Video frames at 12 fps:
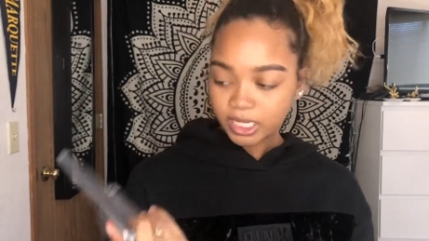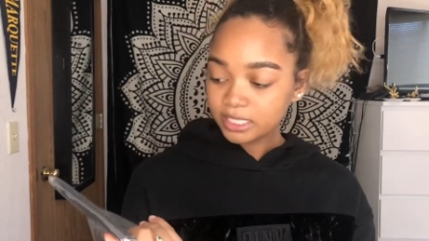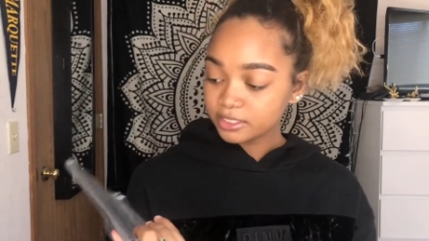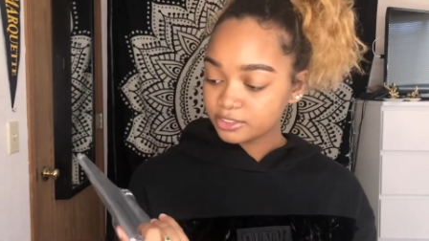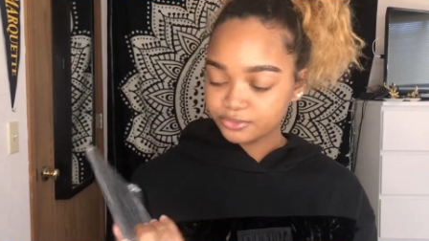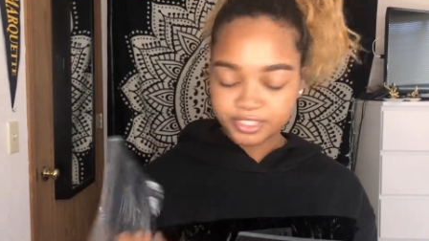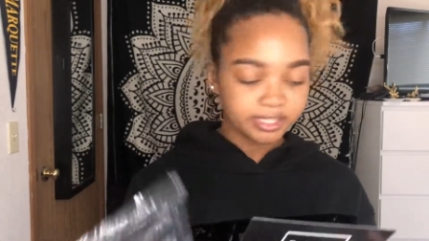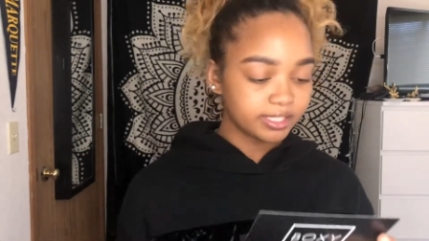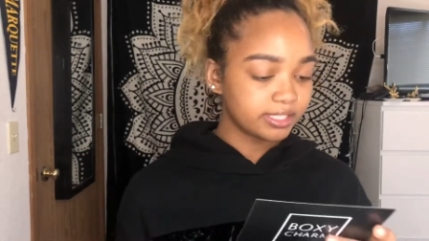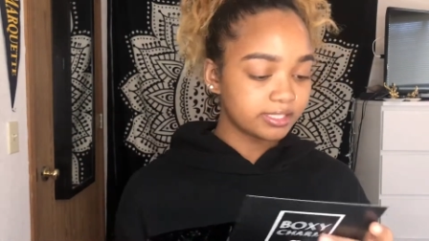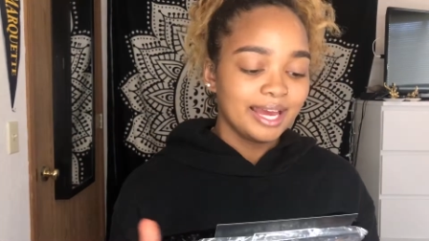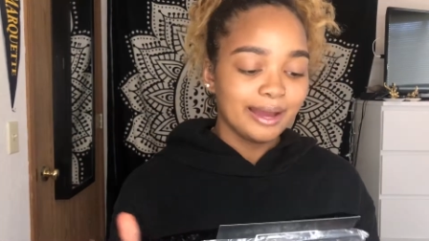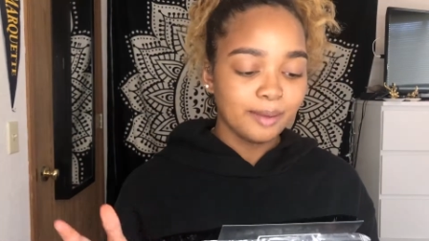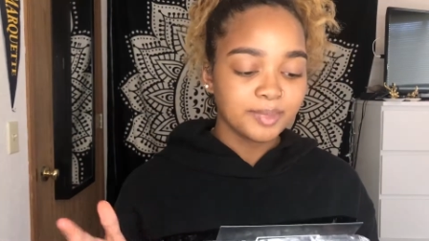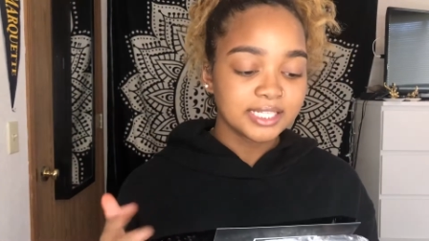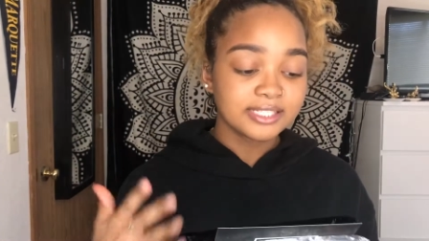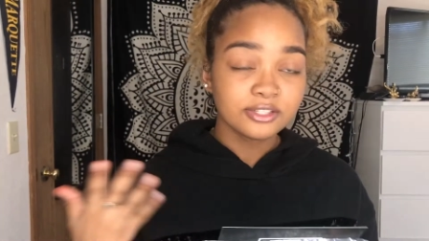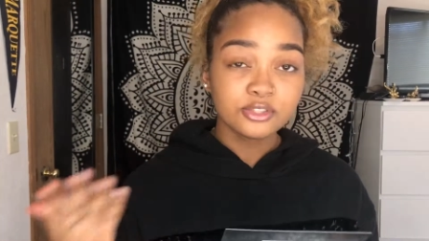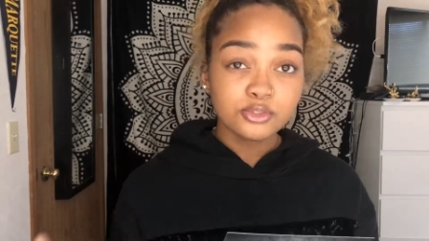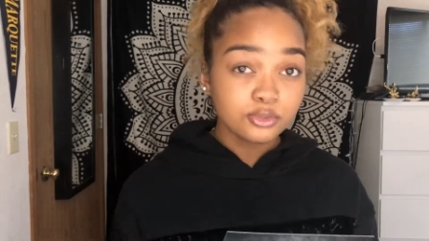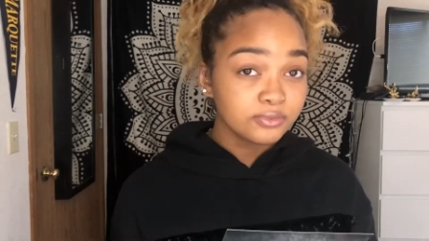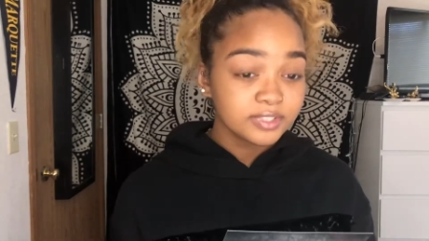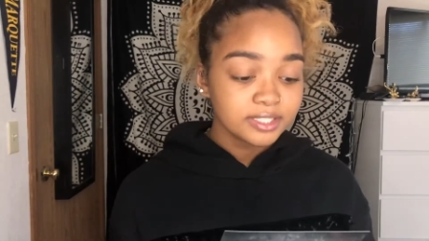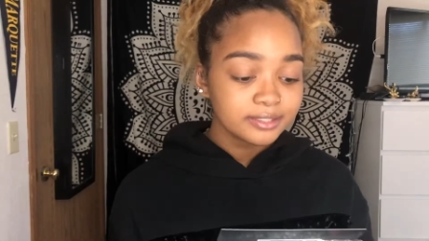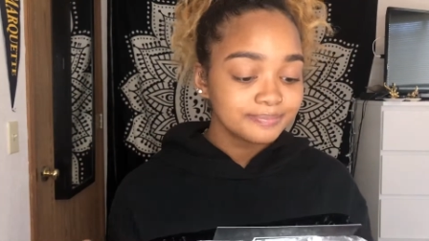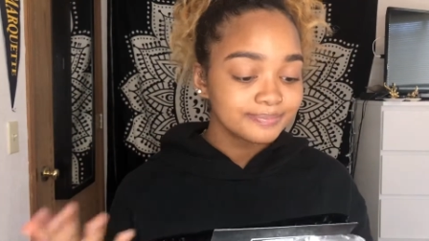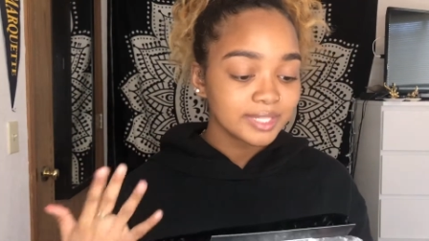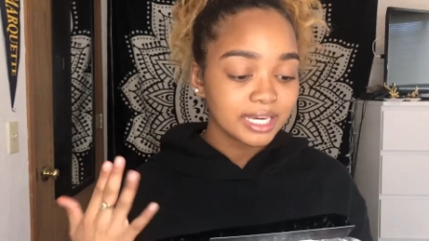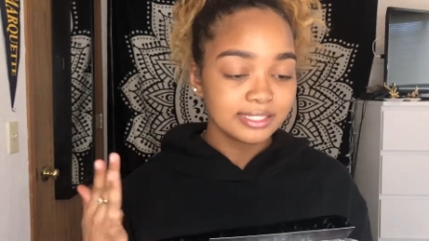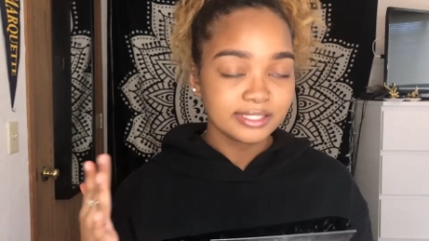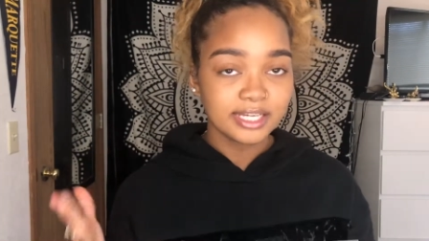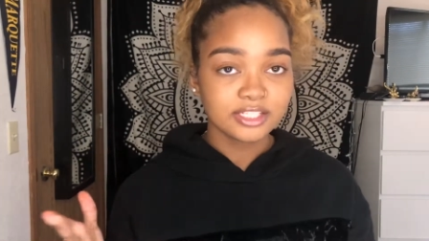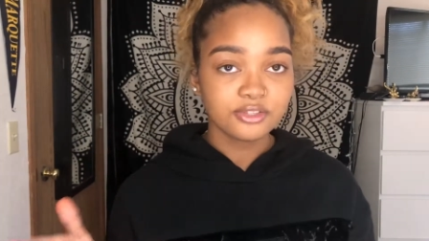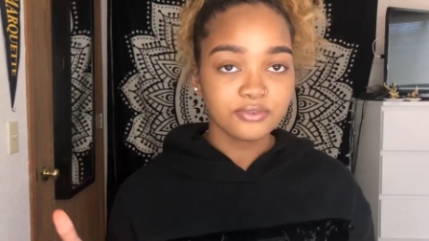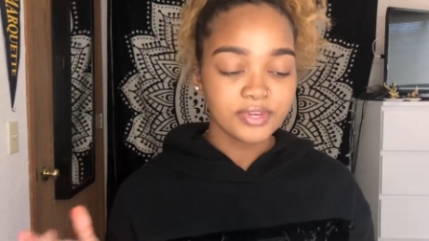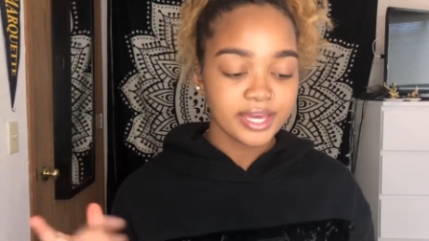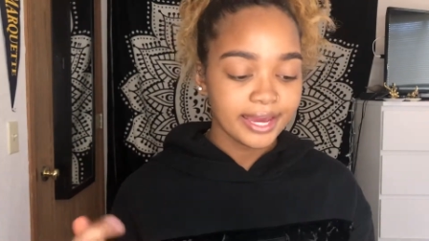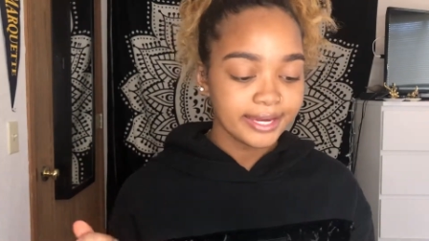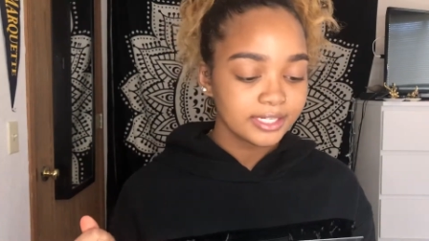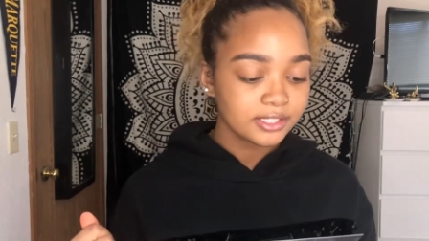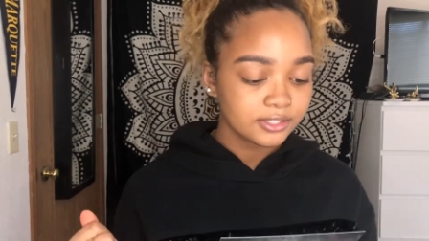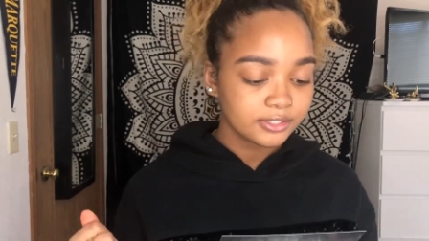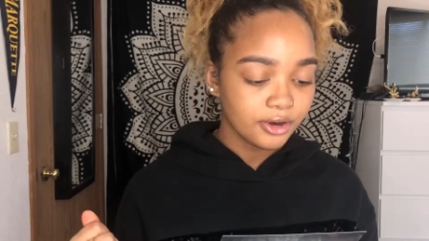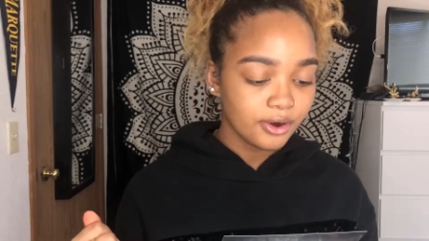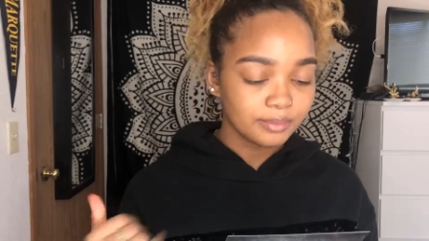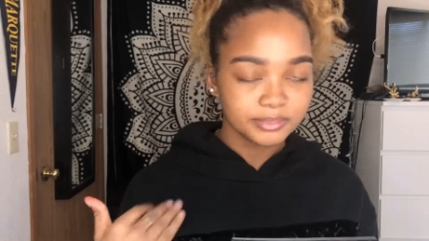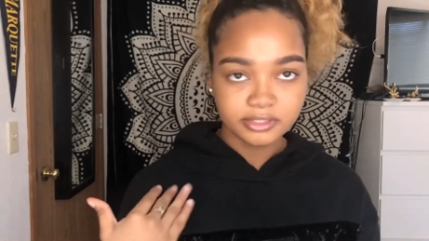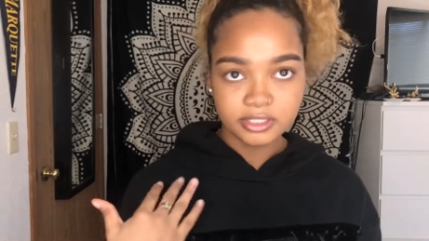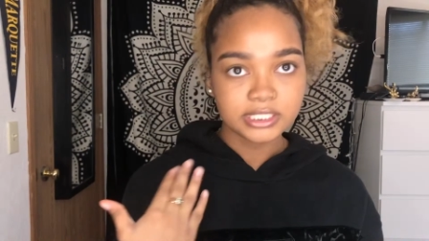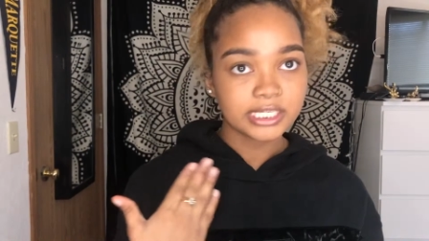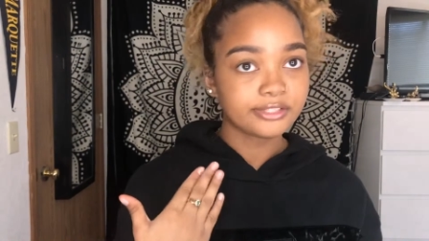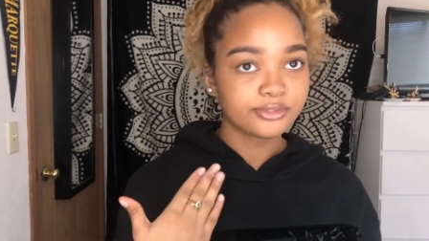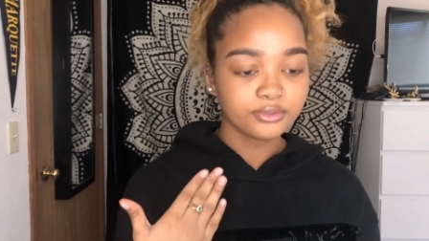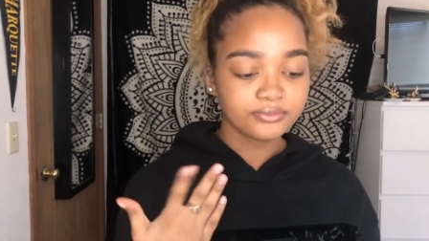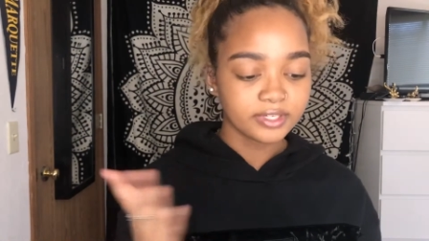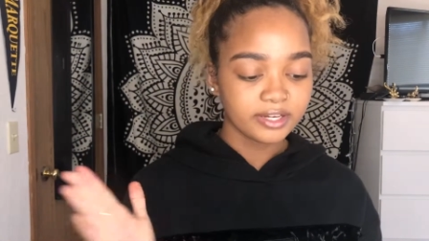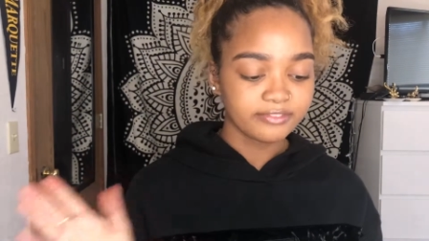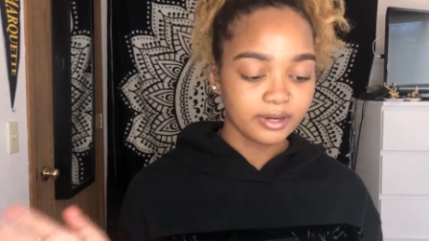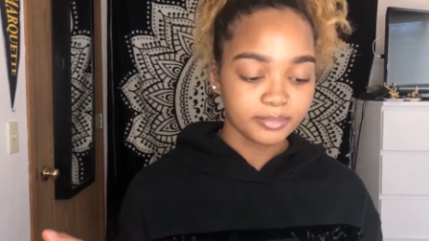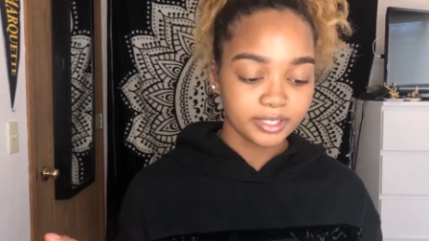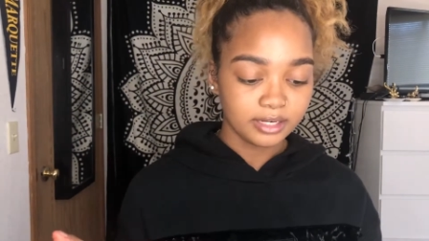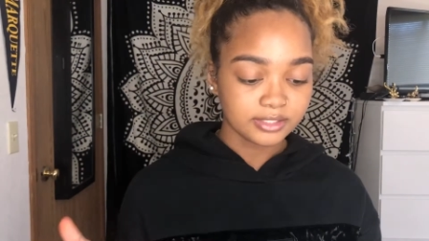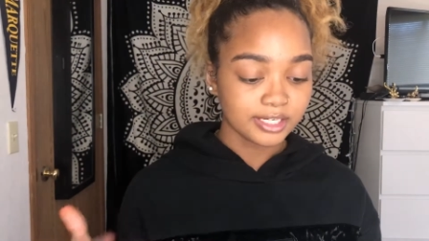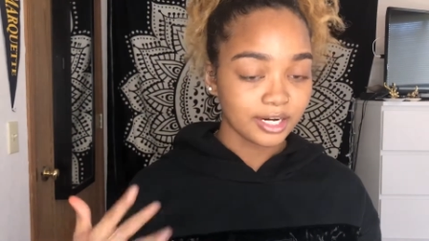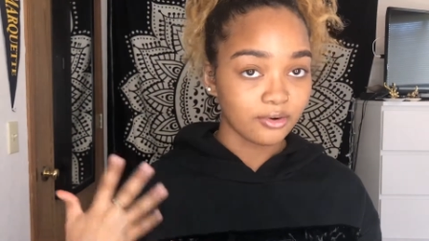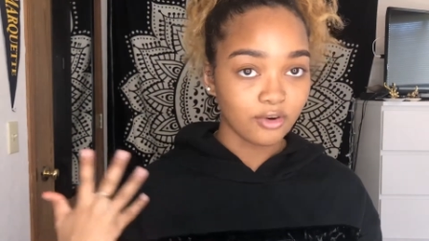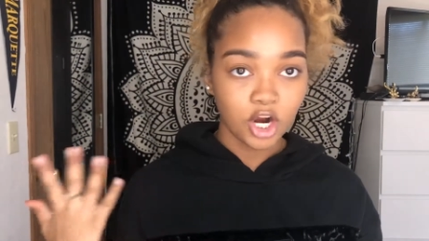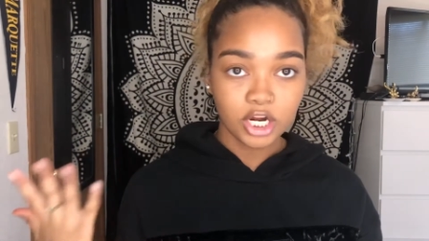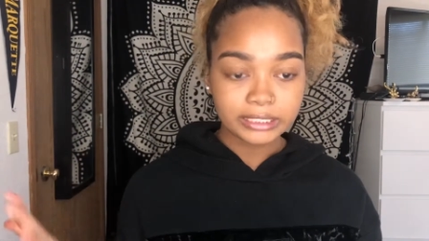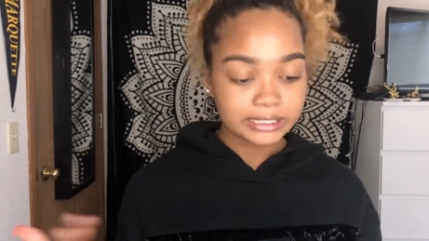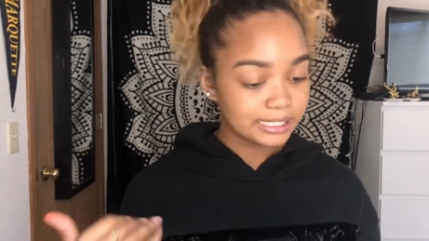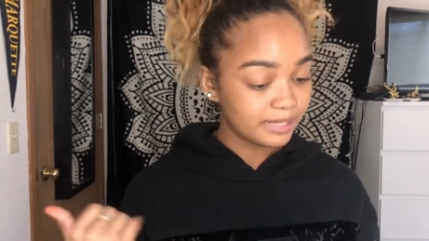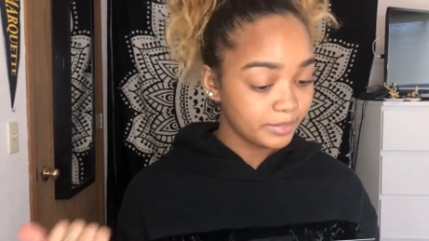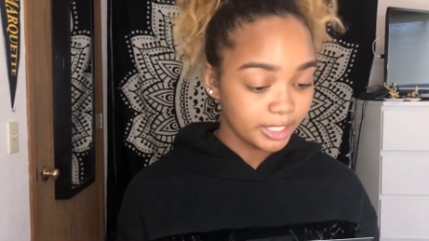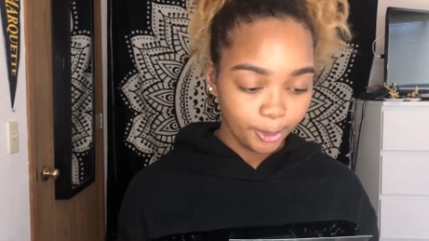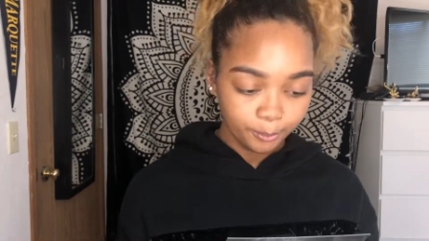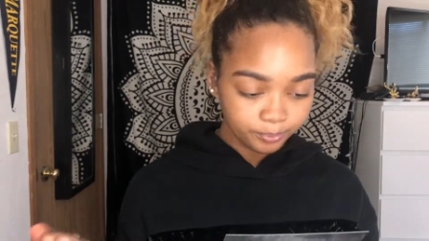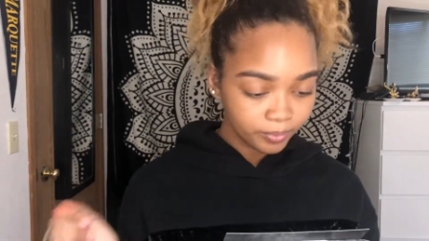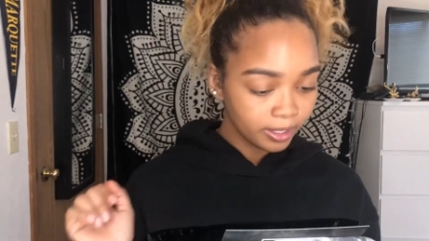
let's read this. I'm guessing Suva is S-U-V-A, so I'm just gonna say Suva. If I'm pronouncing it wrong, just let me know.